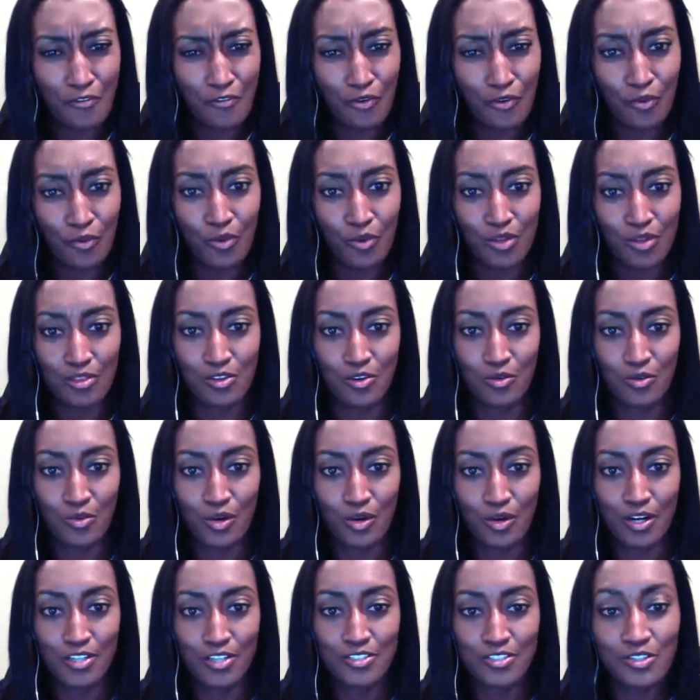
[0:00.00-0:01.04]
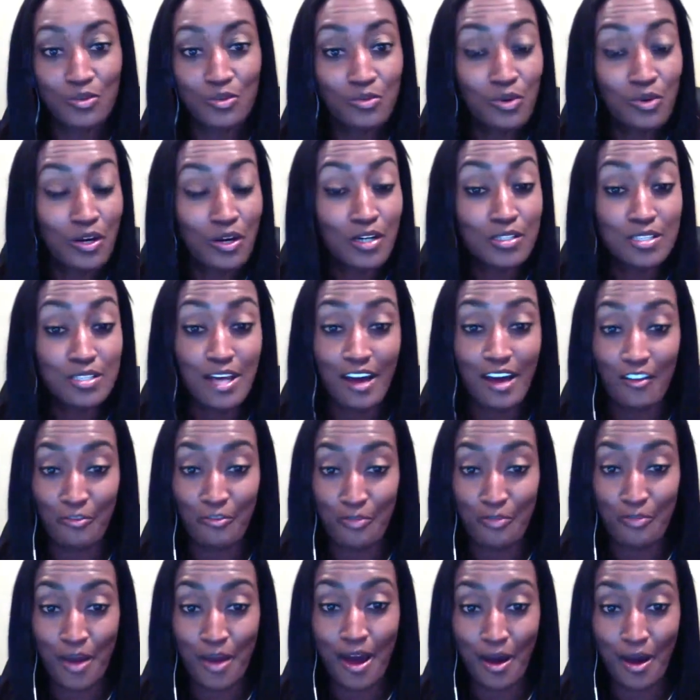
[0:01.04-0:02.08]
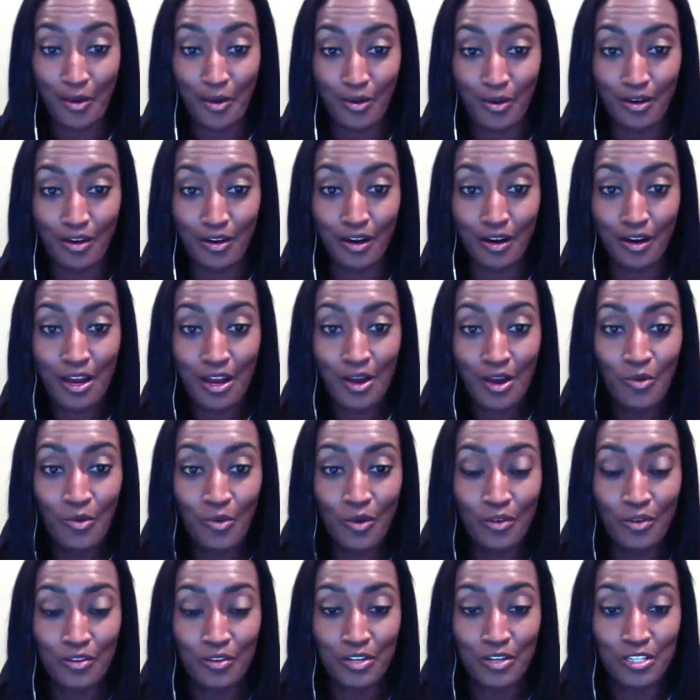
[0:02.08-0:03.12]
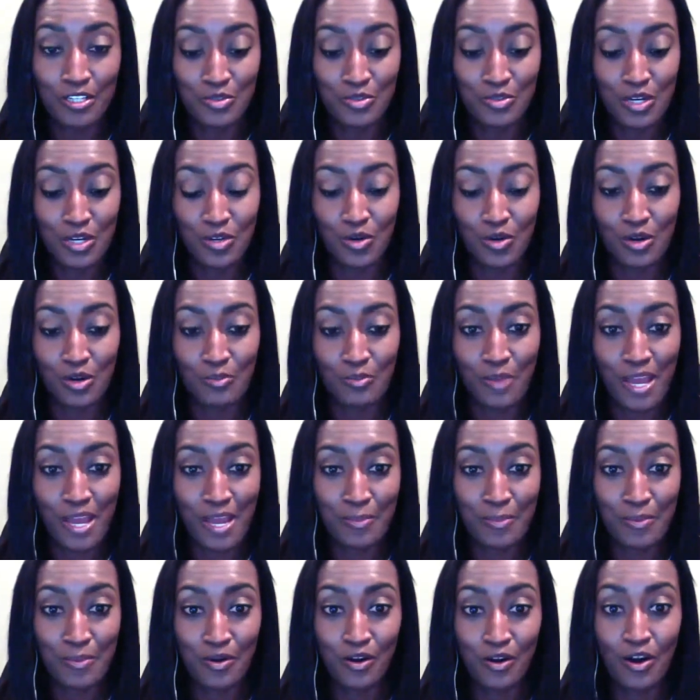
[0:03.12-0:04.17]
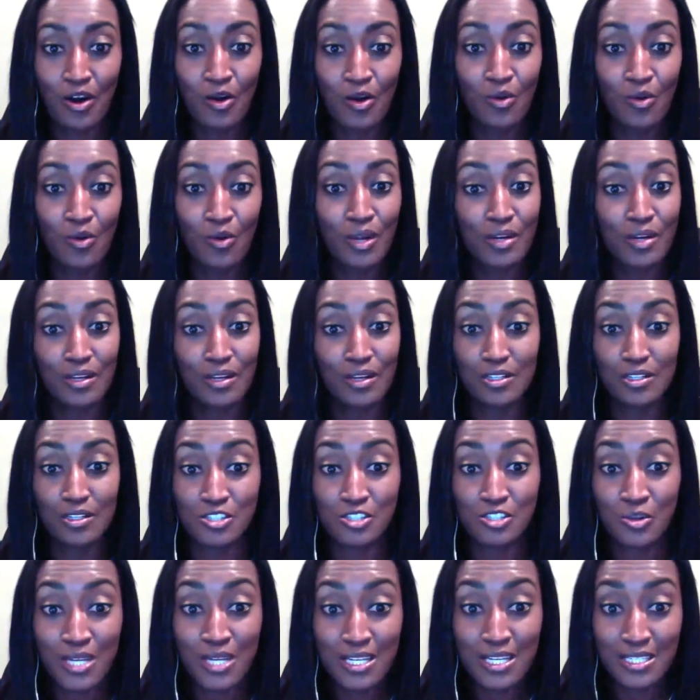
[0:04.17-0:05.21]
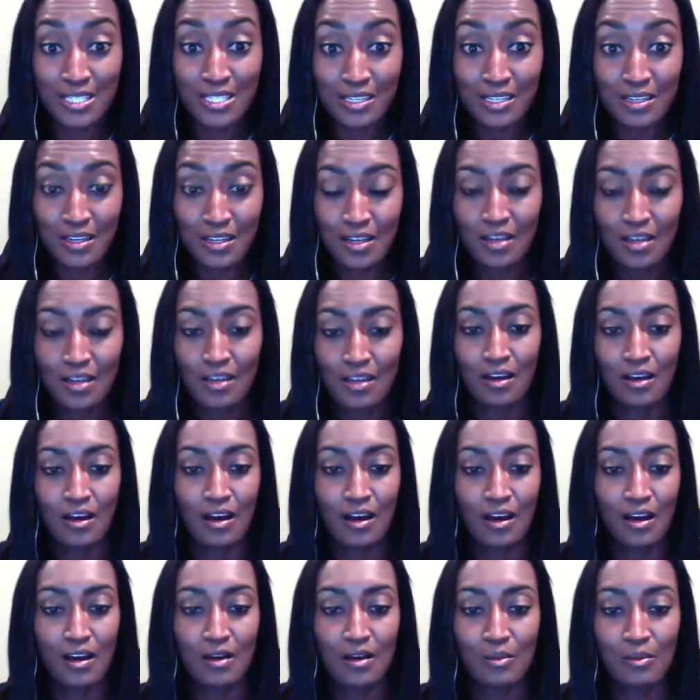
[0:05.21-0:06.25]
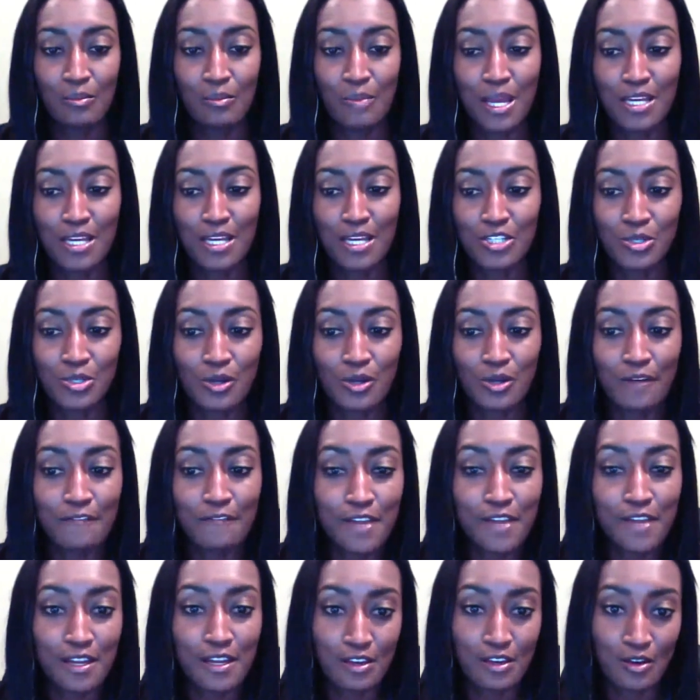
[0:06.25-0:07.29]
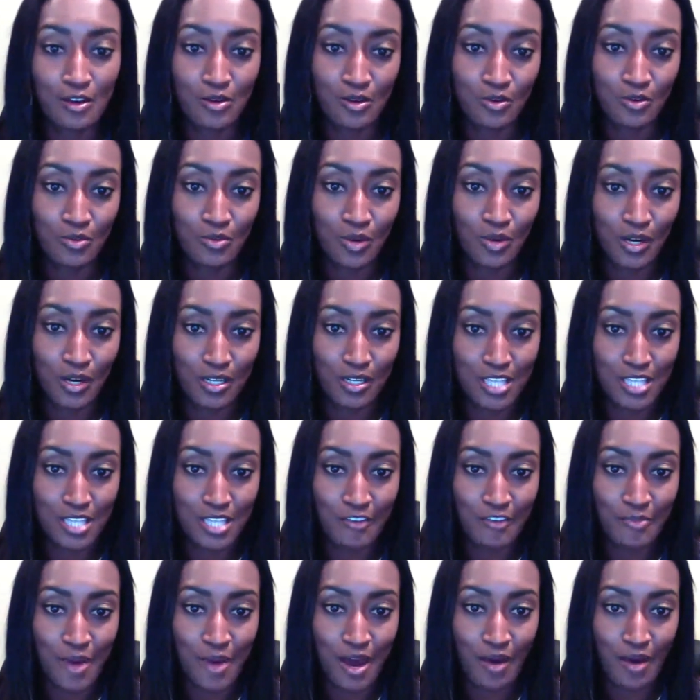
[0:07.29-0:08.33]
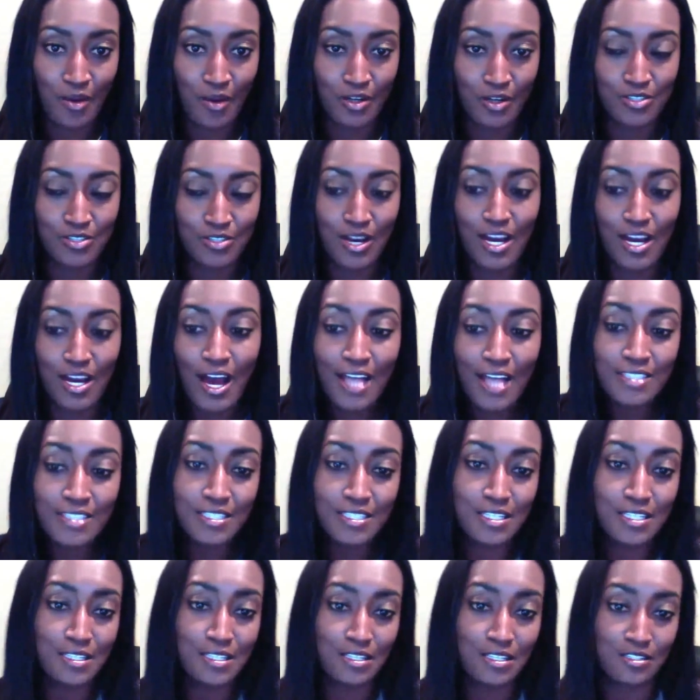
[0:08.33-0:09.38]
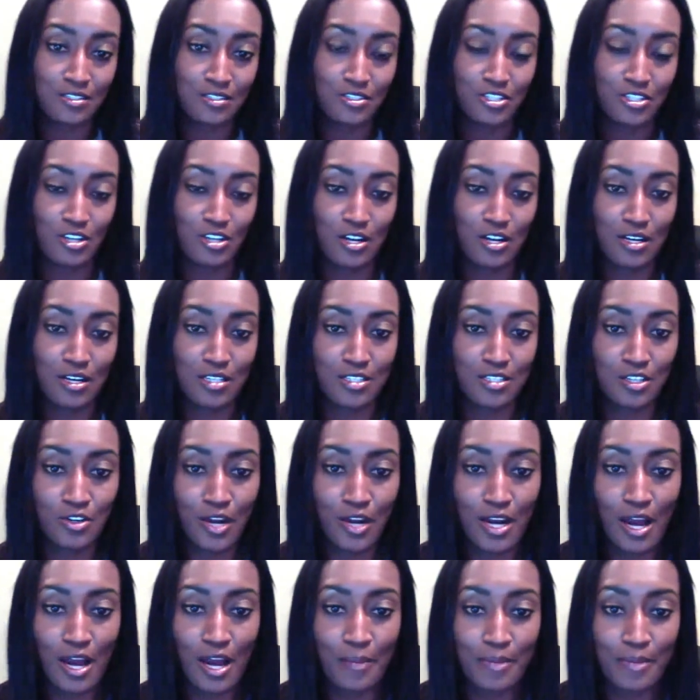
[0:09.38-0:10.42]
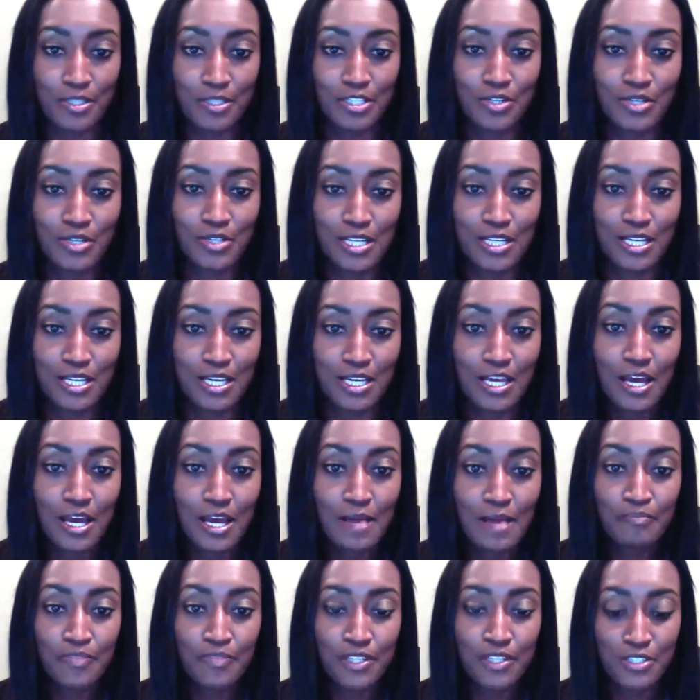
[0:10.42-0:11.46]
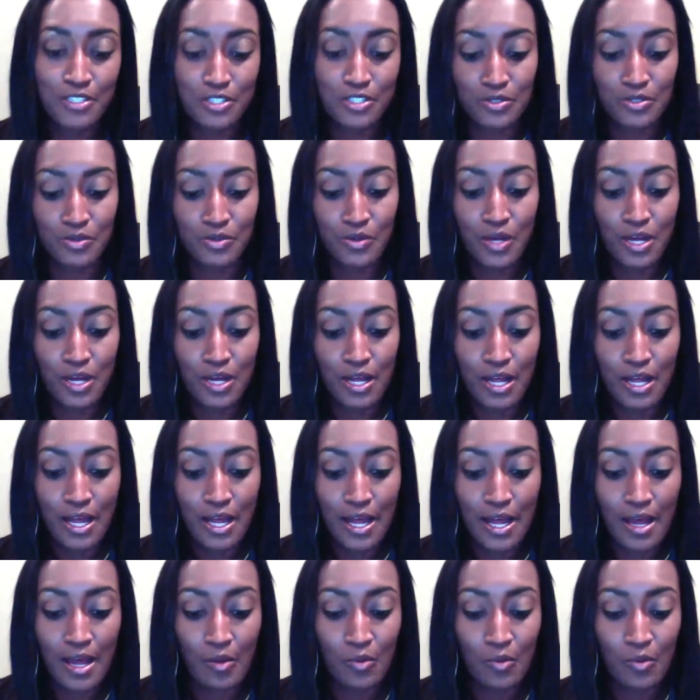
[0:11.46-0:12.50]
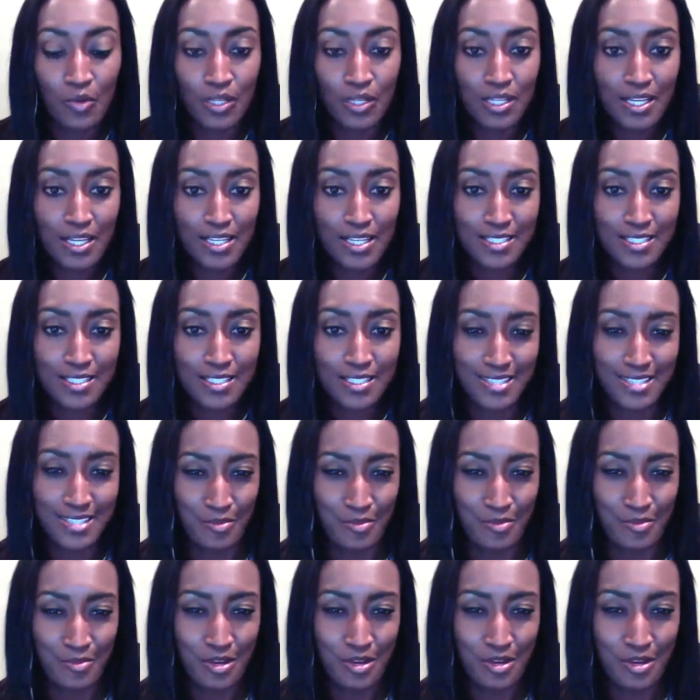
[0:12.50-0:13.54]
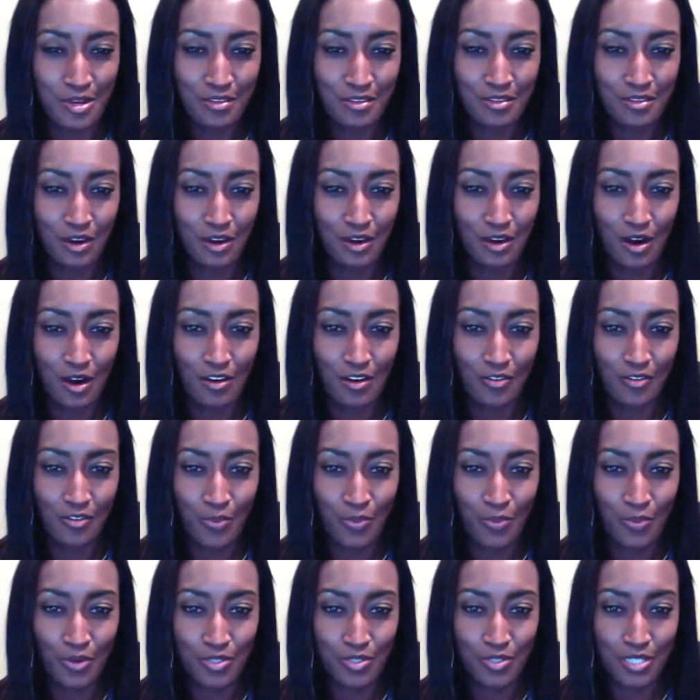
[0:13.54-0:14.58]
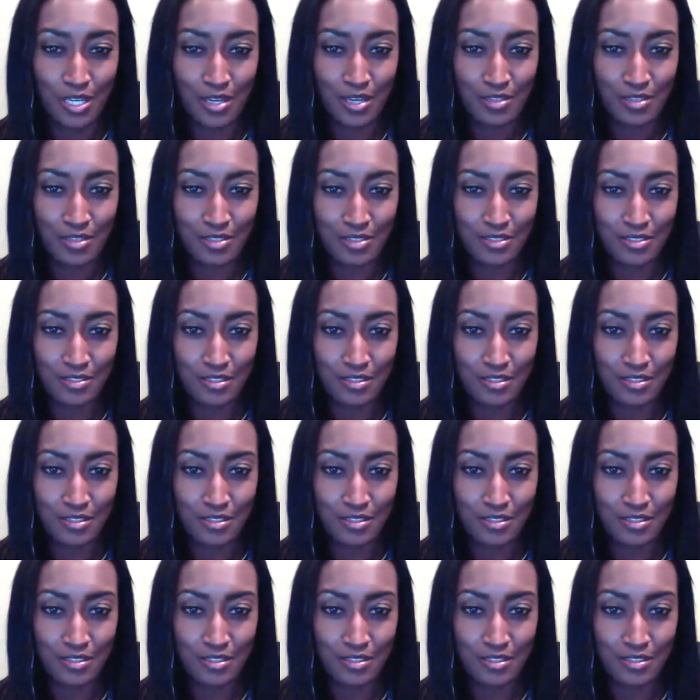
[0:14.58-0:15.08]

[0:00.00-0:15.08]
with your words. Your words have power, whether it's written on a paper, written in a tweet, made into a video. Your words have power. So I see this, Sean, as a great opportunity to really examine the art of protest,